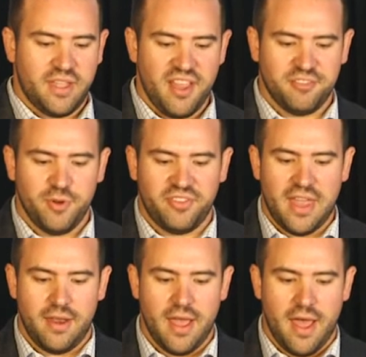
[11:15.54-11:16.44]
the customers
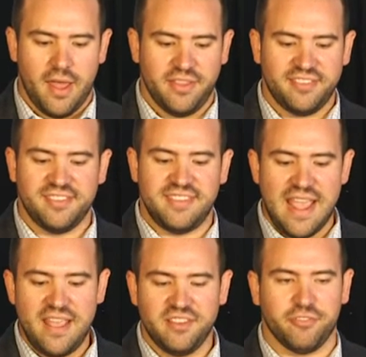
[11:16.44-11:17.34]
that, this is
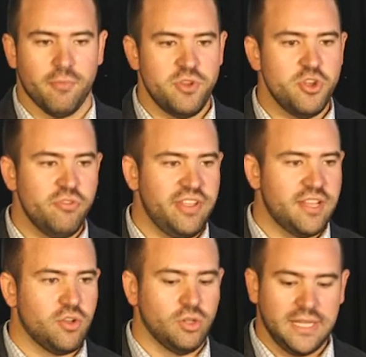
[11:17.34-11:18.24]
days from new
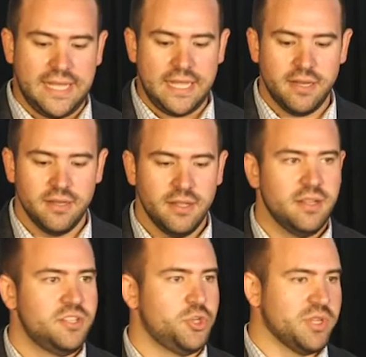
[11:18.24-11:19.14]
vehicle lead
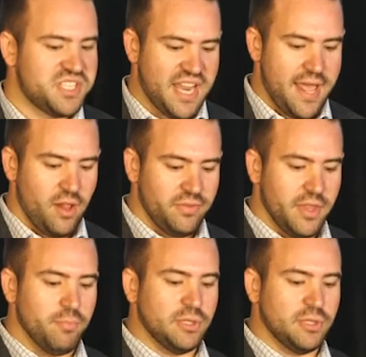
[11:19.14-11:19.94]
to a sale. The